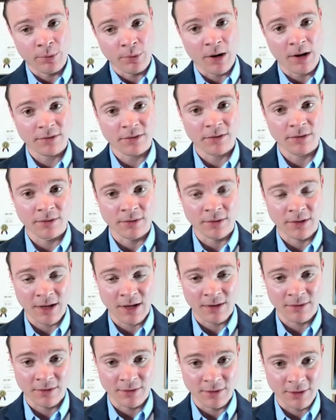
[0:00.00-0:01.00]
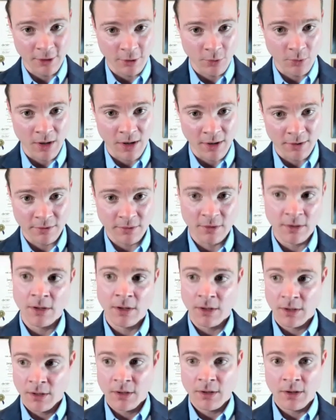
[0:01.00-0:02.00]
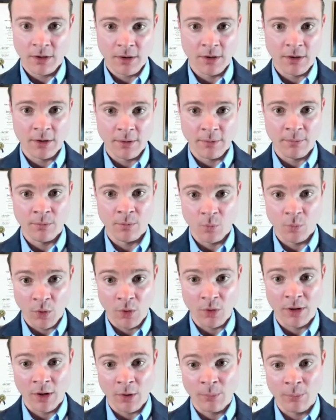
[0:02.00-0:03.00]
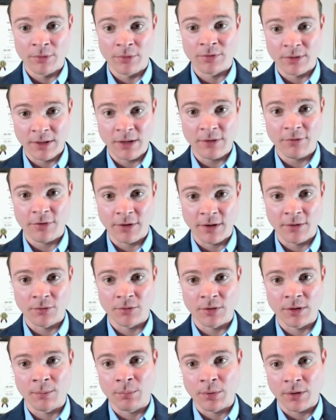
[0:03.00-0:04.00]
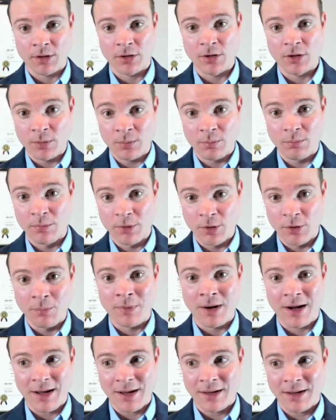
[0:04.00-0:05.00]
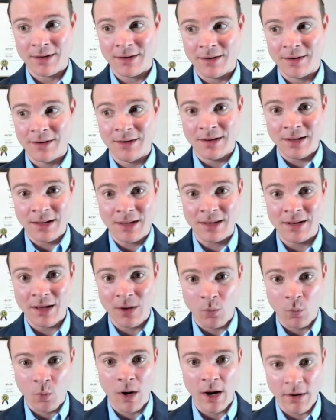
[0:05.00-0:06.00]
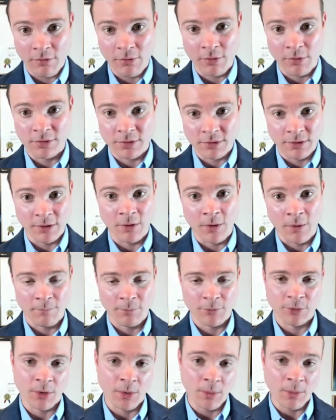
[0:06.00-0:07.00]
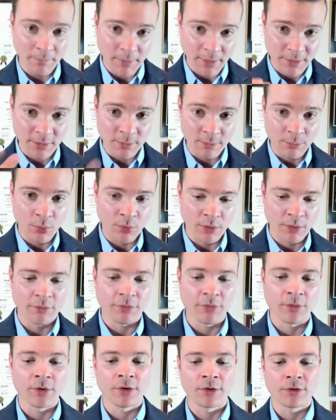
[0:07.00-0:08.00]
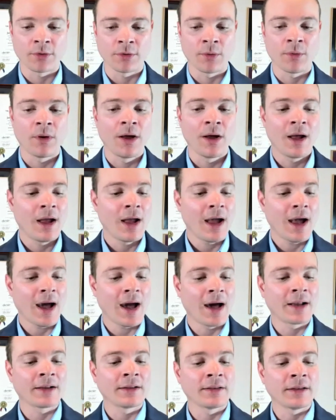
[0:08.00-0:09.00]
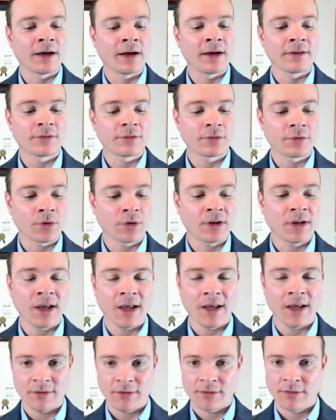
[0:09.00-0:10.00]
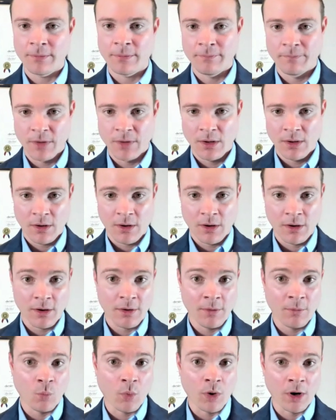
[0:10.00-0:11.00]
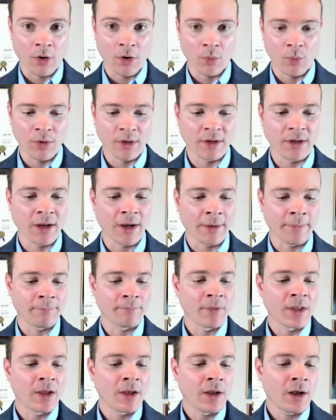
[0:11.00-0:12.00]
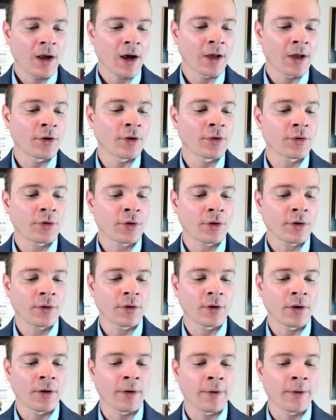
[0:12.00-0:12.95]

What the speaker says: process the case in the U.S., will help you significantly, but you might need a waiver still. So it's important for you to analyze your case while we can. Another